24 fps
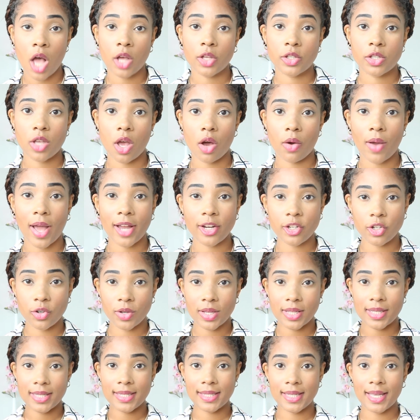So as you
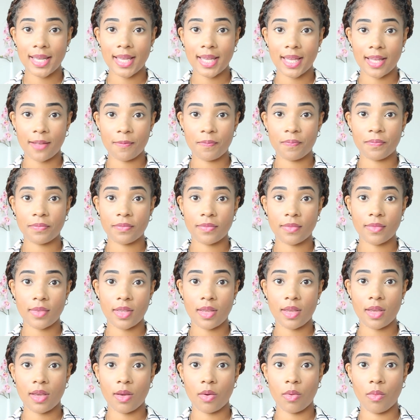can see,
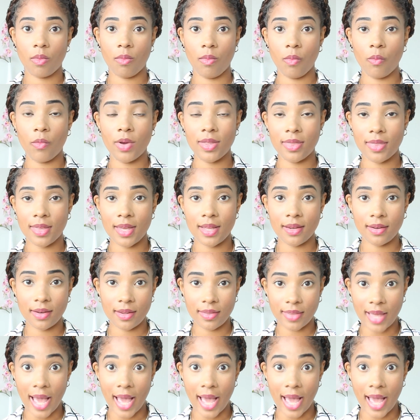within